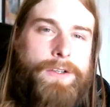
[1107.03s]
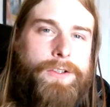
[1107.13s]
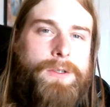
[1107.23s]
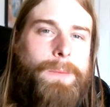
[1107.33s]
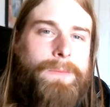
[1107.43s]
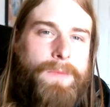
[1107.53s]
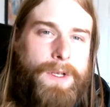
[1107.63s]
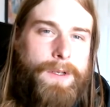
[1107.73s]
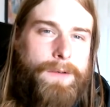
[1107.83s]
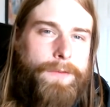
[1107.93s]
Show up
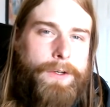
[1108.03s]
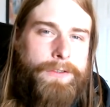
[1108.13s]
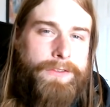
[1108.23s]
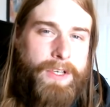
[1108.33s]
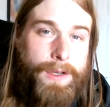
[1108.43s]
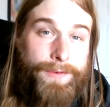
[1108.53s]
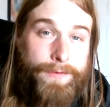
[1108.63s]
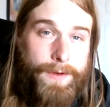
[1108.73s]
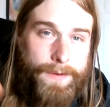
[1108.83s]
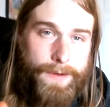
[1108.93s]
for yourself